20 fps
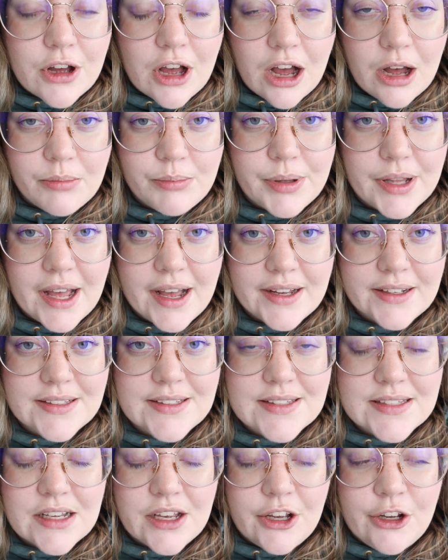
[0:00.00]

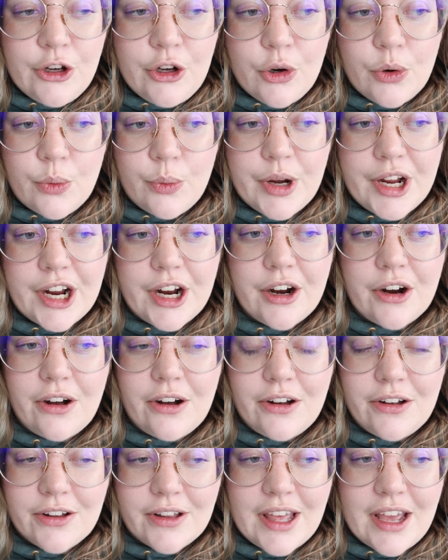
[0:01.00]
complex, where
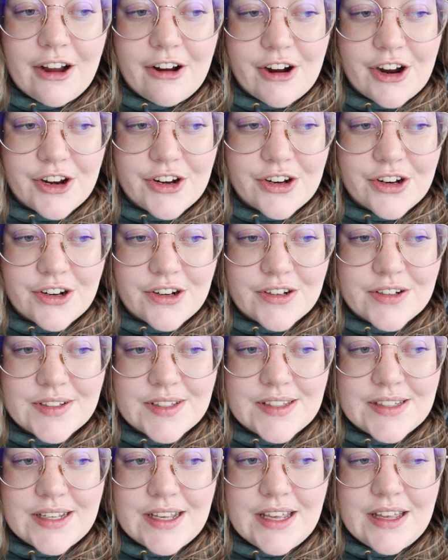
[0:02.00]
all
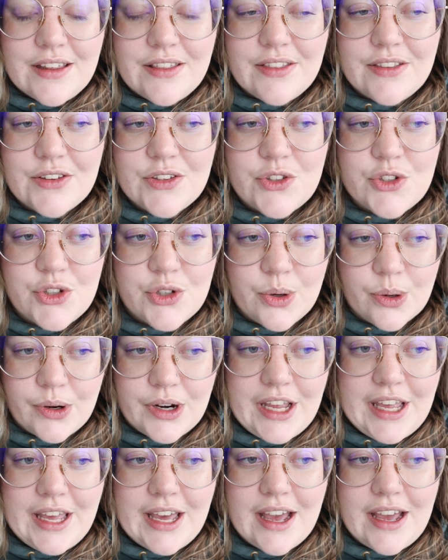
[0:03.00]
characters in the
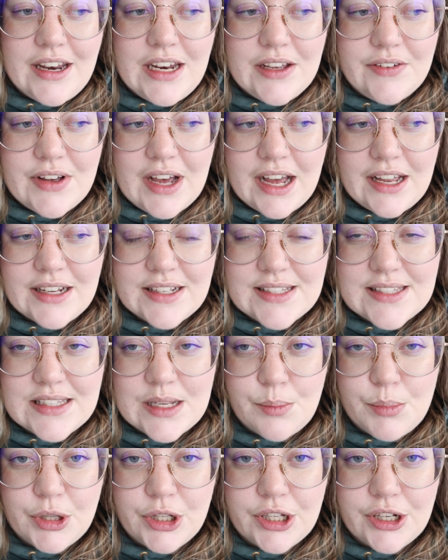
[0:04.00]
story kind of had a
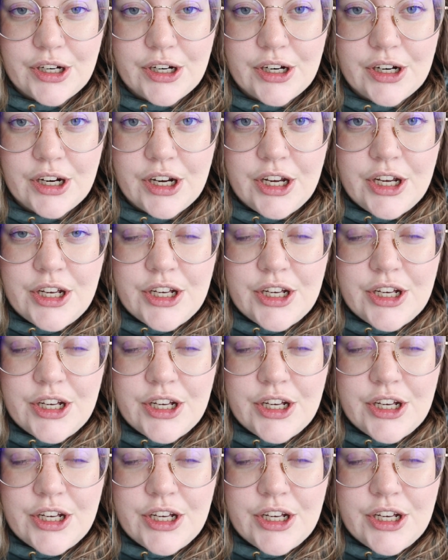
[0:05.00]
similar